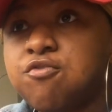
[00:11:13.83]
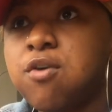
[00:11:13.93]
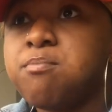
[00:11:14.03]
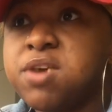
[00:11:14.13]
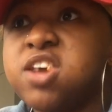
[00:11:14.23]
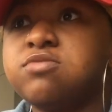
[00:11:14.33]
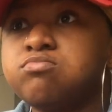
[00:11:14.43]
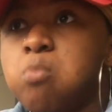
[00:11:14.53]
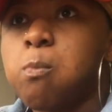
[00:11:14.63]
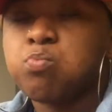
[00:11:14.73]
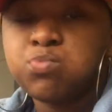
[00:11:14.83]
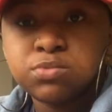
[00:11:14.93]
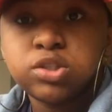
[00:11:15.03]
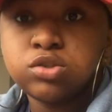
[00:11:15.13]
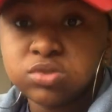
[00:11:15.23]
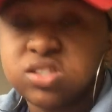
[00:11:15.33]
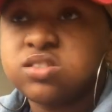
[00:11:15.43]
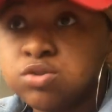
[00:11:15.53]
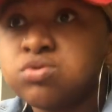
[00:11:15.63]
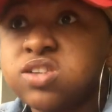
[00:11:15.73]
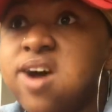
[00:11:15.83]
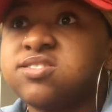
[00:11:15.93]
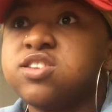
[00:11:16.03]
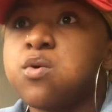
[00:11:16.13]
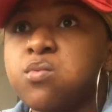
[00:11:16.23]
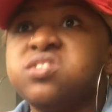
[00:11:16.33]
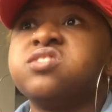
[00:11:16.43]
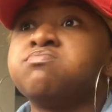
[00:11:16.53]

from being too toxic? When